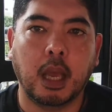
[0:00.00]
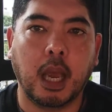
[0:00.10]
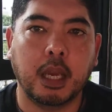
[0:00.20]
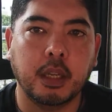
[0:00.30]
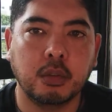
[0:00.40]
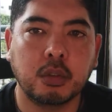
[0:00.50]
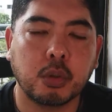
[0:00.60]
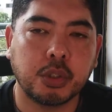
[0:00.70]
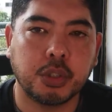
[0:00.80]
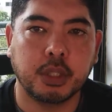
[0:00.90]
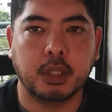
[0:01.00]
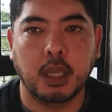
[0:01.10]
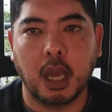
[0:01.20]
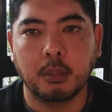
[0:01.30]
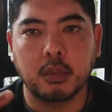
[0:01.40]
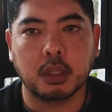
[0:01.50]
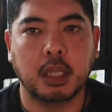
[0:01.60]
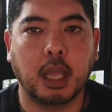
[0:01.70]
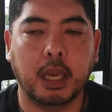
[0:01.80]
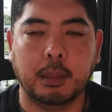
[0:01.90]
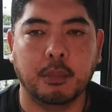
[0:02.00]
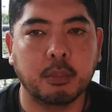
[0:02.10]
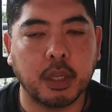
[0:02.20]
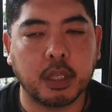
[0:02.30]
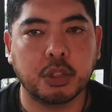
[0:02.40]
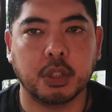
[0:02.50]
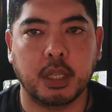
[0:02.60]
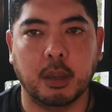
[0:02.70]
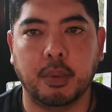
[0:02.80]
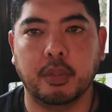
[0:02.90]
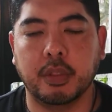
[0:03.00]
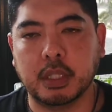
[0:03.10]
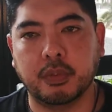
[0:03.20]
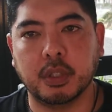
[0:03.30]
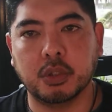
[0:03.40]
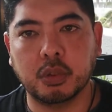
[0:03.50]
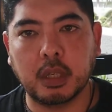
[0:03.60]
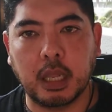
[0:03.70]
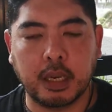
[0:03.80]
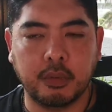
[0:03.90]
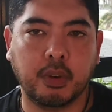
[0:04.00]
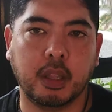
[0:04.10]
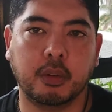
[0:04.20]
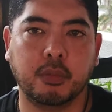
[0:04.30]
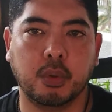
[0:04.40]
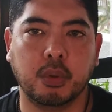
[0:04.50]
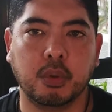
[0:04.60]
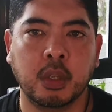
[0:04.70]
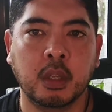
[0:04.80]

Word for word: I don't talk shit. I'm not lying. I'm not making shit up. And this vid should clarify that for you.